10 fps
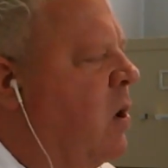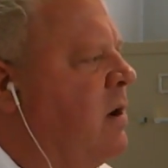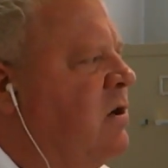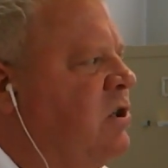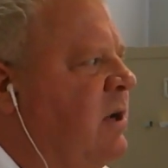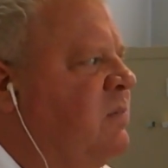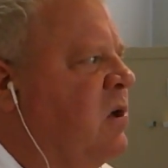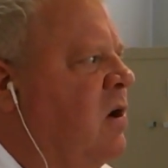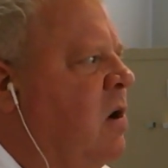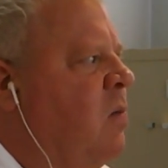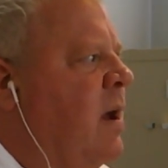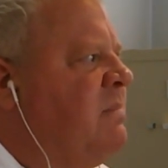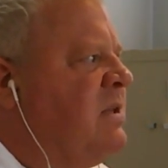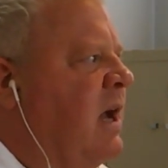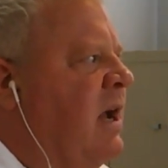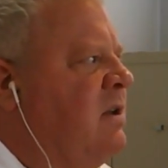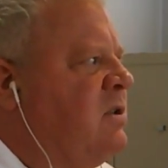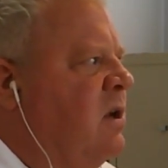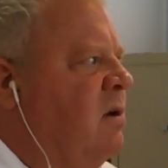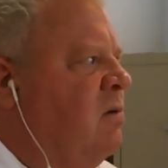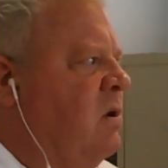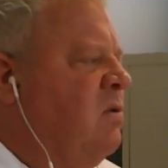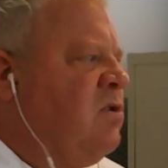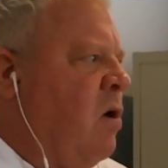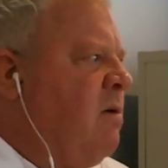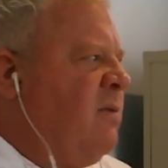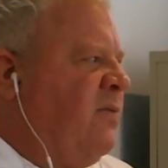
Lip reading: partnerships on our website. So use our